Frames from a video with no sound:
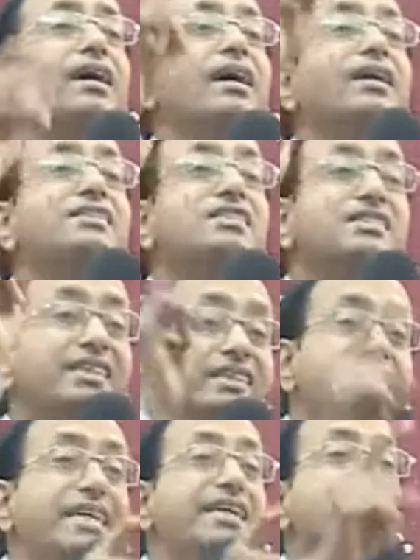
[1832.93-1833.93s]
a
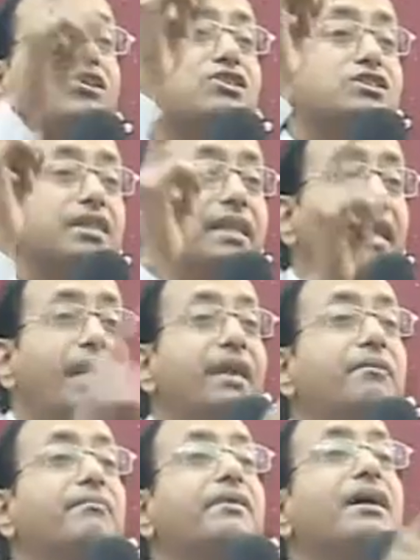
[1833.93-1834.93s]
city was
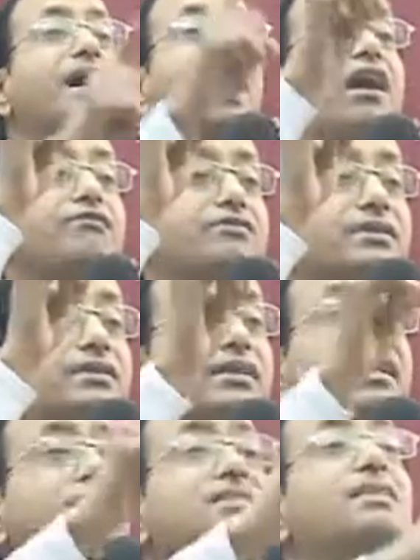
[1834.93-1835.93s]
named after
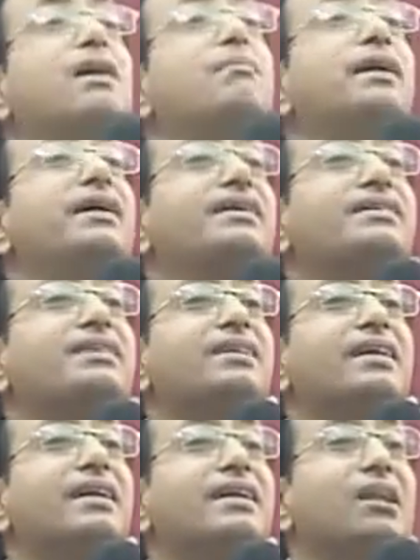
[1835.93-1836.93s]
Jabez.
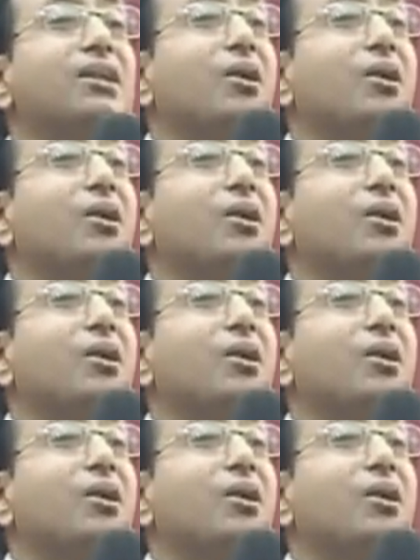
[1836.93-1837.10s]
The